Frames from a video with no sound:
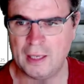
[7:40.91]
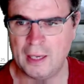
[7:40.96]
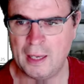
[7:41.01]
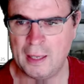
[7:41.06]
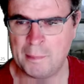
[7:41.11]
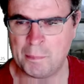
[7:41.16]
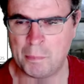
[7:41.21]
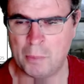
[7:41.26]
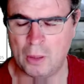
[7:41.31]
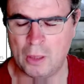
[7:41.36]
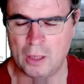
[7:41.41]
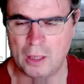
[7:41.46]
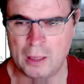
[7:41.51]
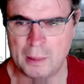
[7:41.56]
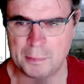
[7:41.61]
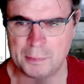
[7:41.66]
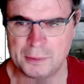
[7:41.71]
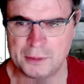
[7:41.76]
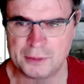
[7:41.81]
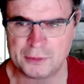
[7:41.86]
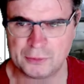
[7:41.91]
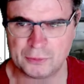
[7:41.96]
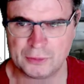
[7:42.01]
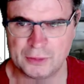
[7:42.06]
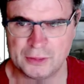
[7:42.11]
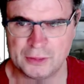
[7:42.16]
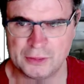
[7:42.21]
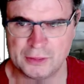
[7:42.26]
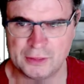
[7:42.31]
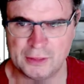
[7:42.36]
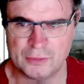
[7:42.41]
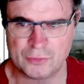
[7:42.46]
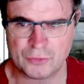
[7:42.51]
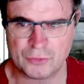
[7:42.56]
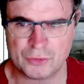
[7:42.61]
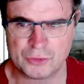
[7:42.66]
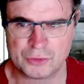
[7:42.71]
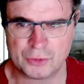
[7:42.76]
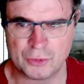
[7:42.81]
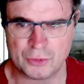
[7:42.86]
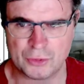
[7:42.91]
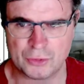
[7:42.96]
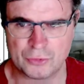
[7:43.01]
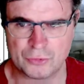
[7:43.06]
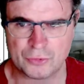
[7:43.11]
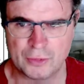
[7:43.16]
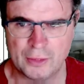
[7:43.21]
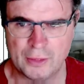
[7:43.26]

and Bob is on this indifference curve